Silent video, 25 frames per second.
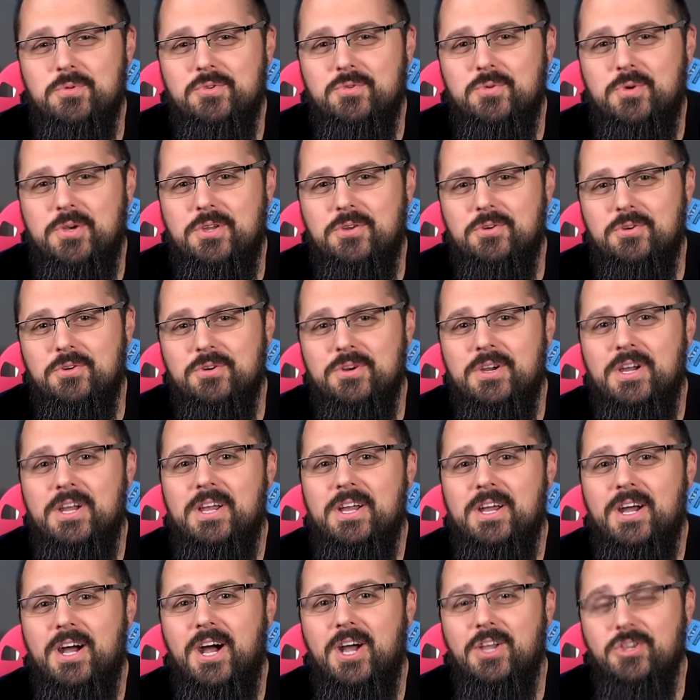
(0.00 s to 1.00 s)
Tweeter.
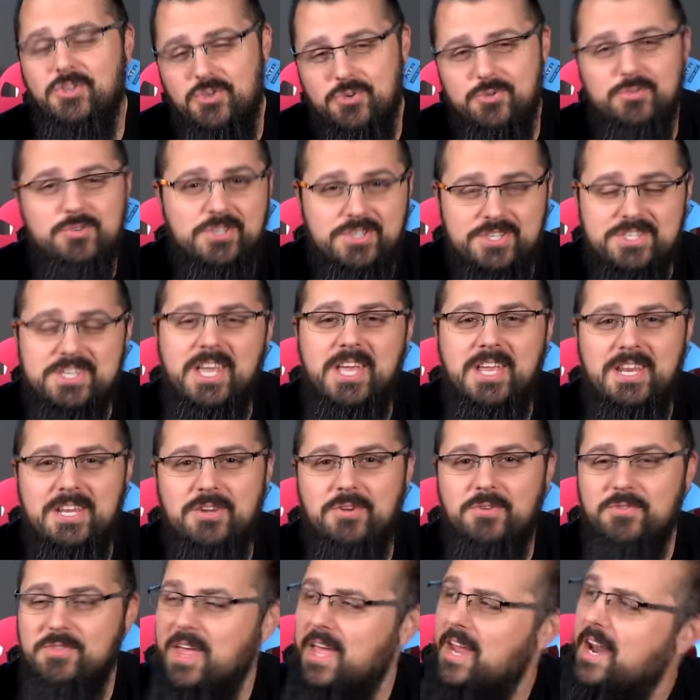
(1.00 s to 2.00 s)
You just can't
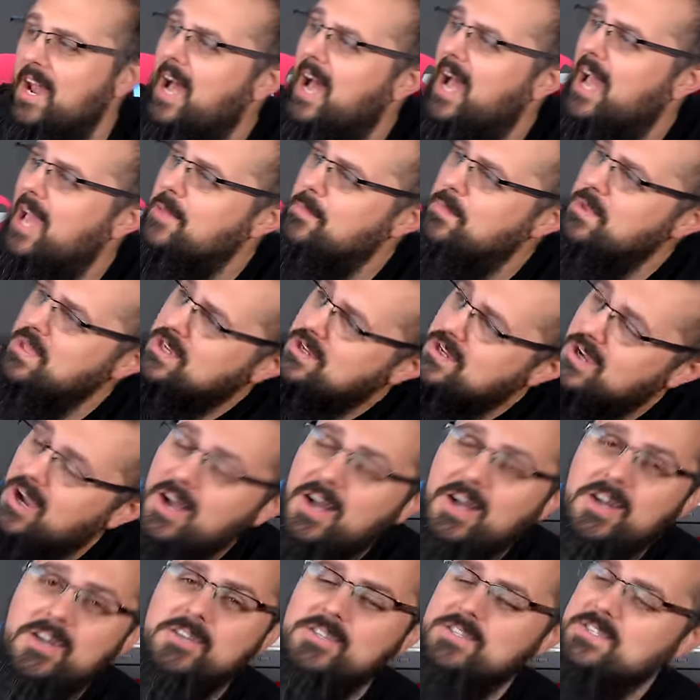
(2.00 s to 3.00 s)
hear that high,
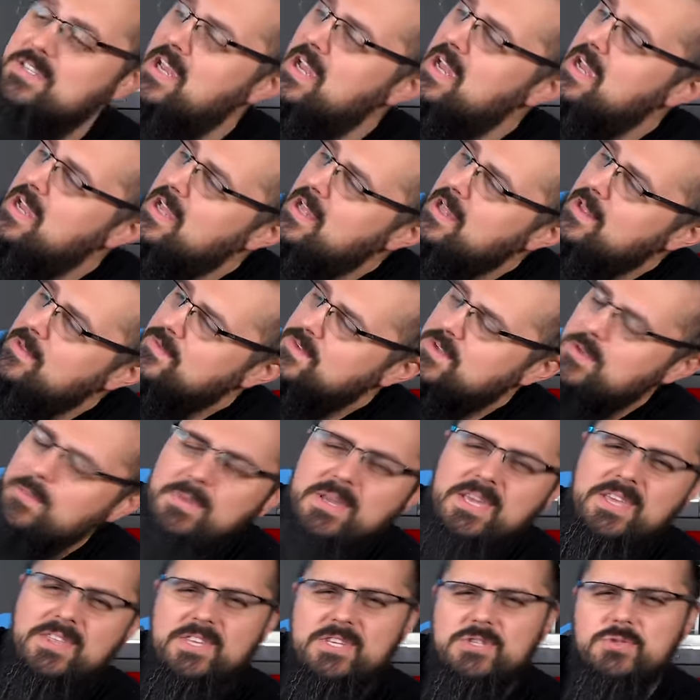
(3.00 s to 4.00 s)
because to
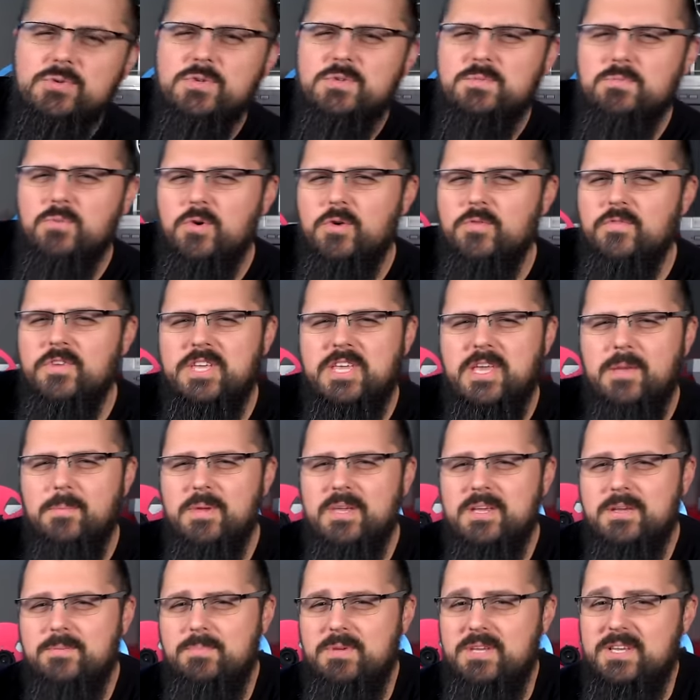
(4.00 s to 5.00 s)
me, this was more of a
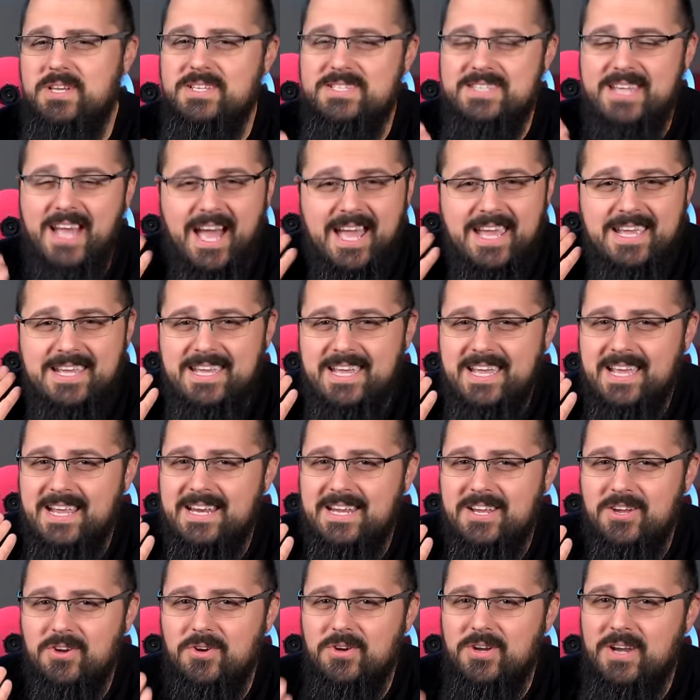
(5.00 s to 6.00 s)
gimmick because I can't
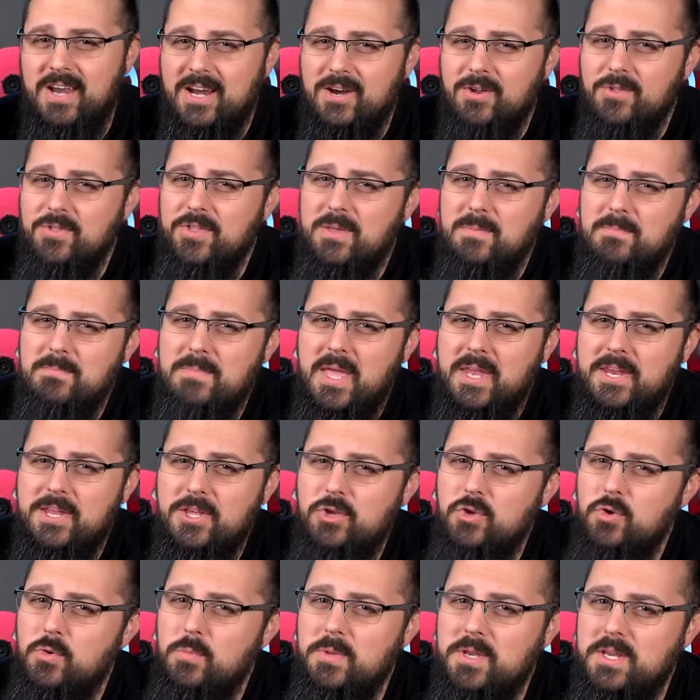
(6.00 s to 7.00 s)
hear it. And I don't think many
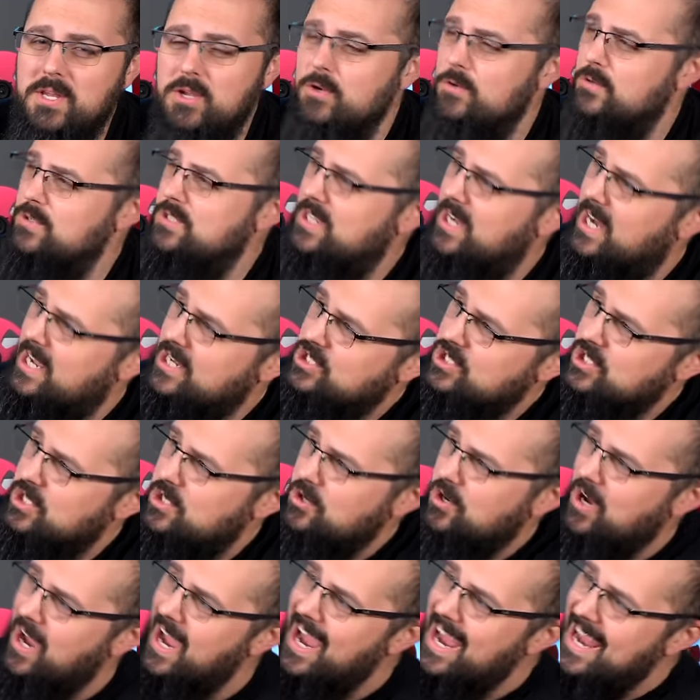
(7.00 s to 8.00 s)
human ears can actually
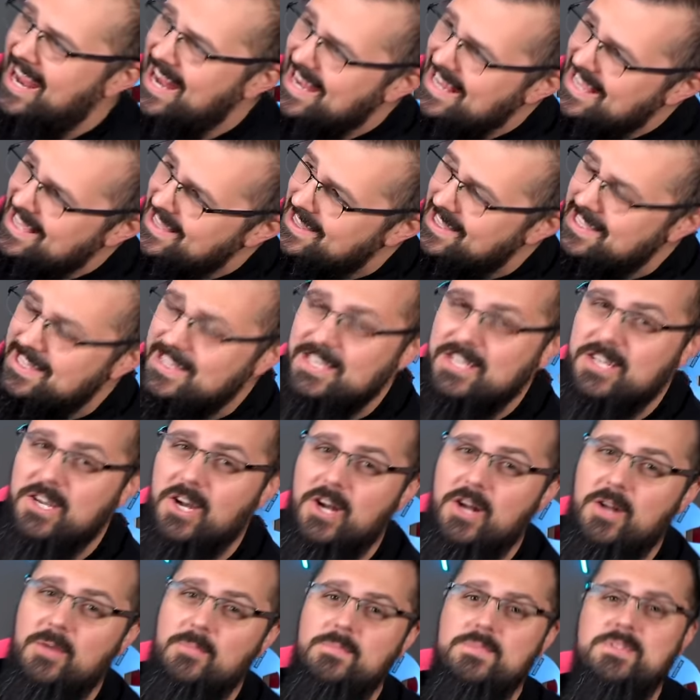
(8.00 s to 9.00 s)
hear anything that
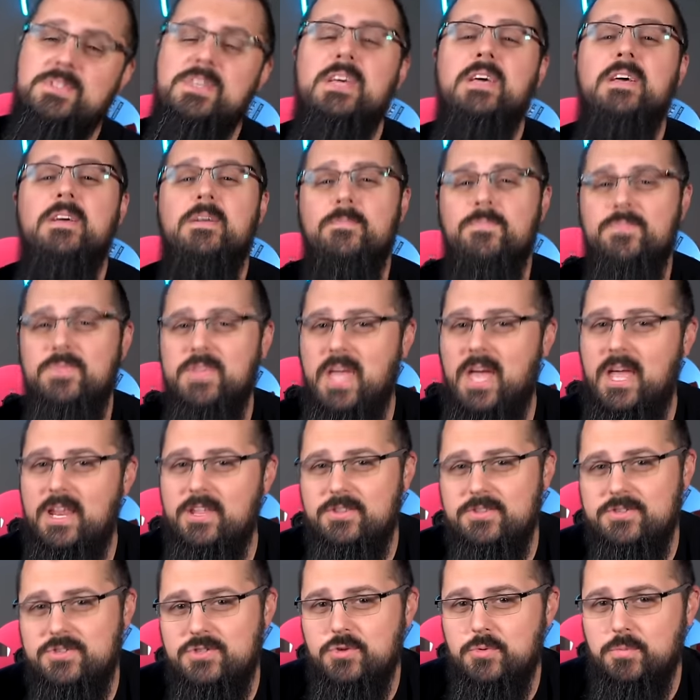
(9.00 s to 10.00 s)
comes out
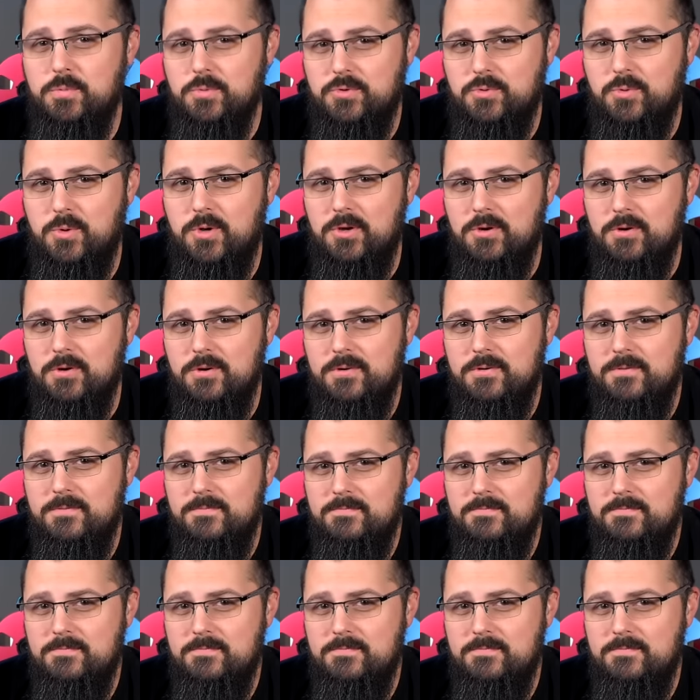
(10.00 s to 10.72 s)
of the Super Tweeter.